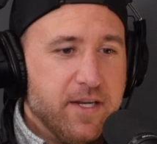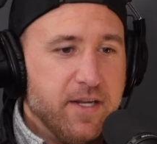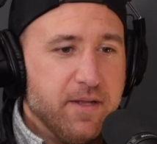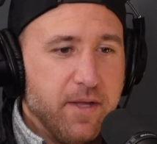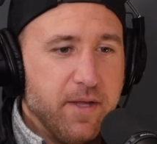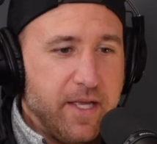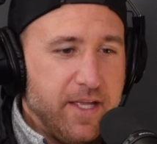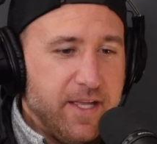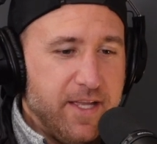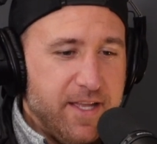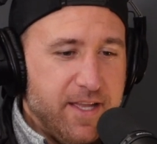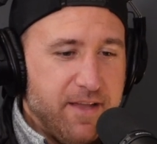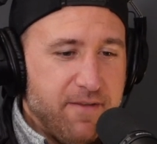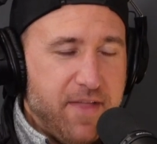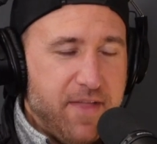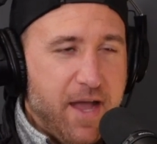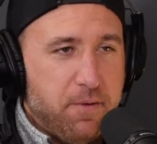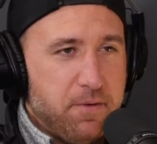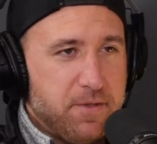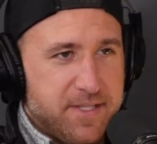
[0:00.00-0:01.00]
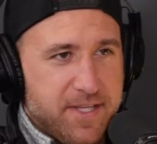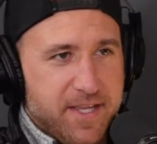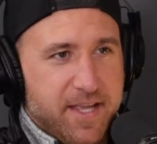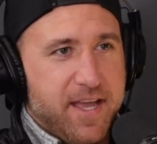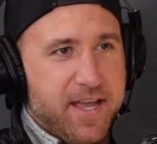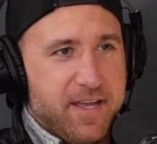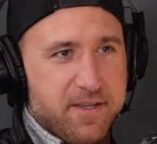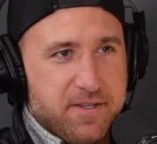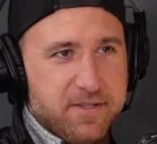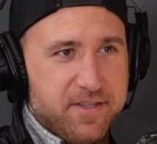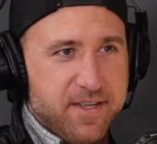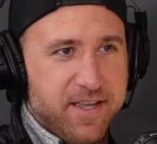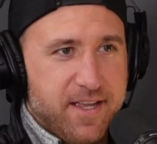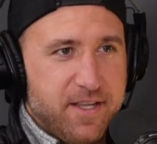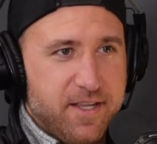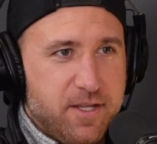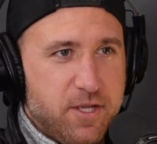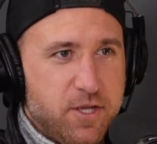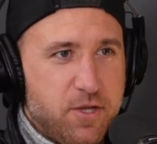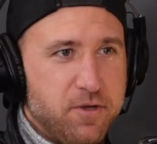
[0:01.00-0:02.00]
Like, if that was the case
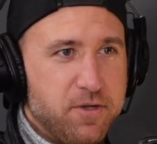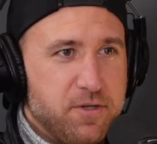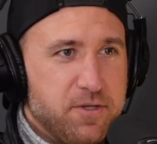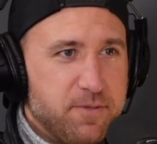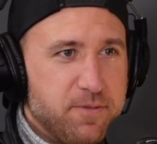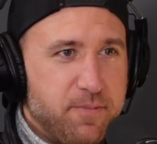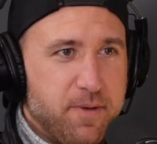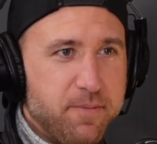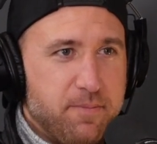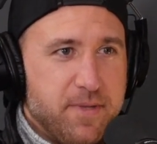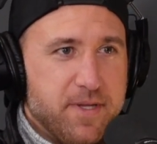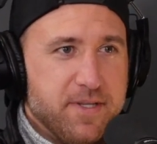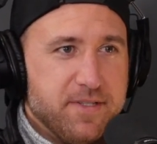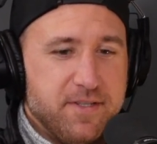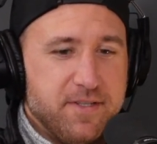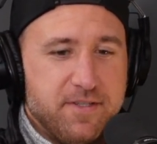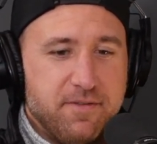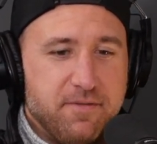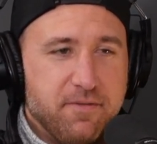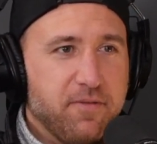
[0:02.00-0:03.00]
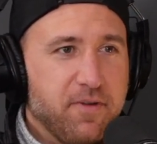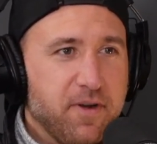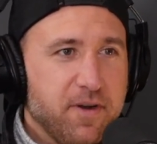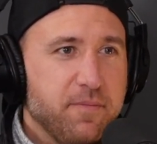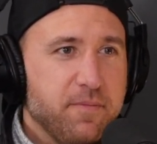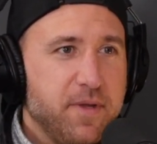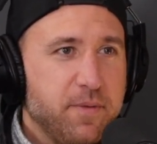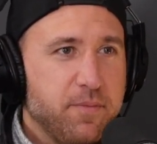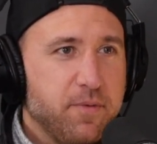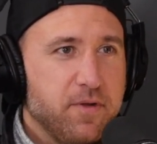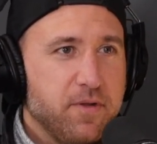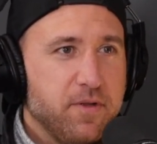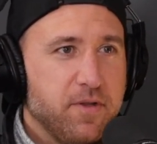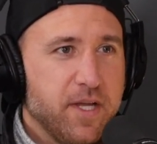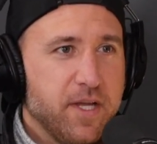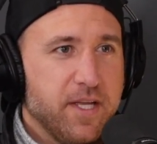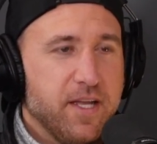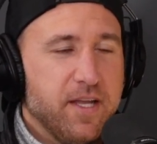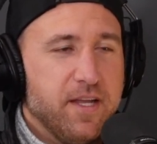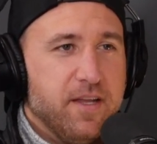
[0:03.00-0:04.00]
and you could just put business in front of people,
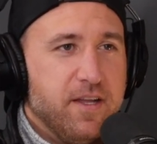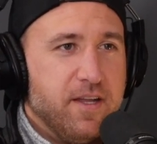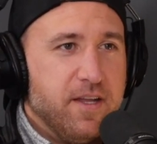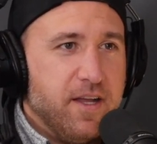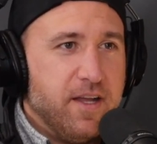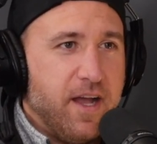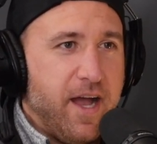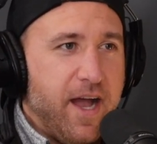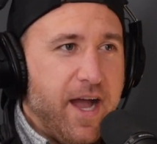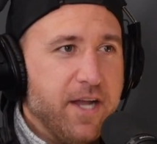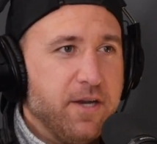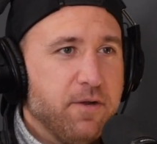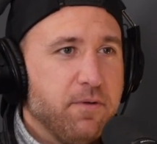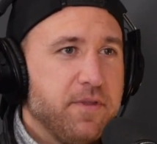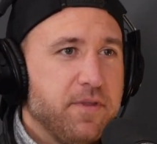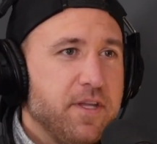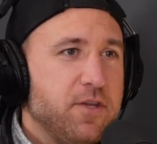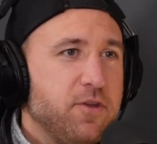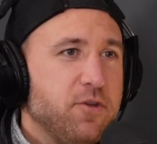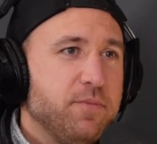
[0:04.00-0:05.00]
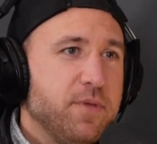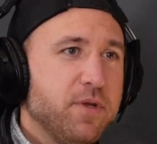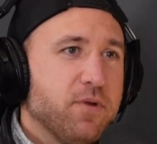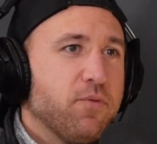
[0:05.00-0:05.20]
like, I don't think you'd be